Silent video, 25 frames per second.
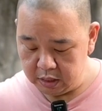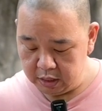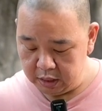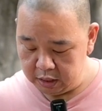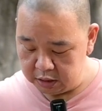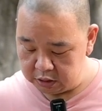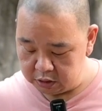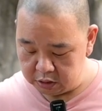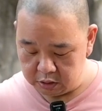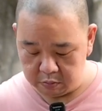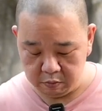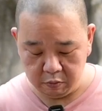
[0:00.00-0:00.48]

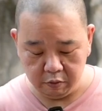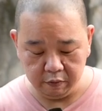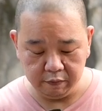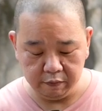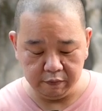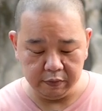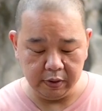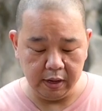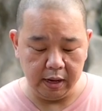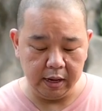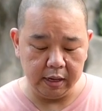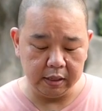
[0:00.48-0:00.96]
Let's
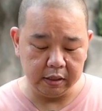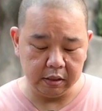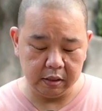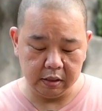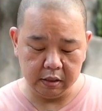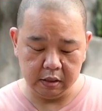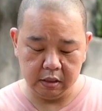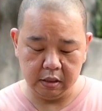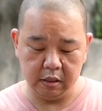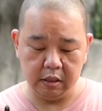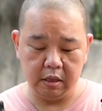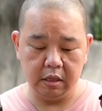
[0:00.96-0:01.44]
remove that.
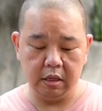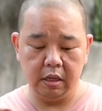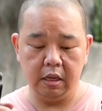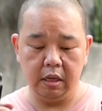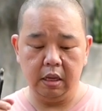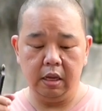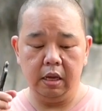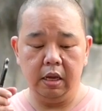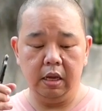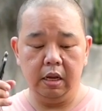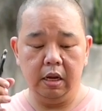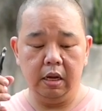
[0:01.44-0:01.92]

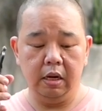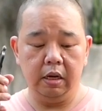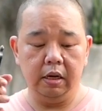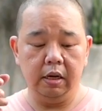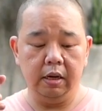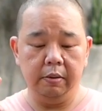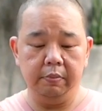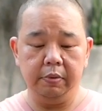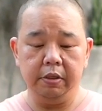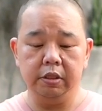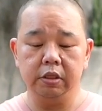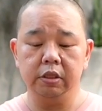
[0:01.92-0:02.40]

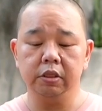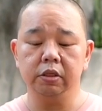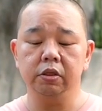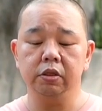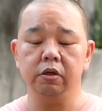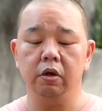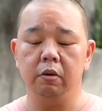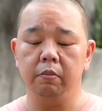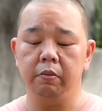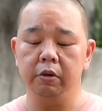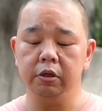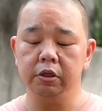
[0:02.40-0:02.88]
Let me just
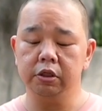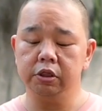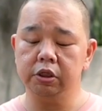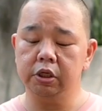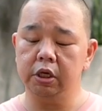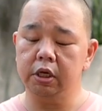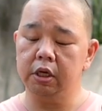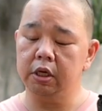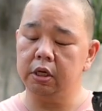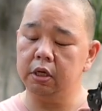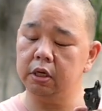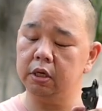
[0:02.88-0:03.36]
double
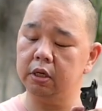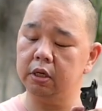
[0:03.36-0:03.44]
check.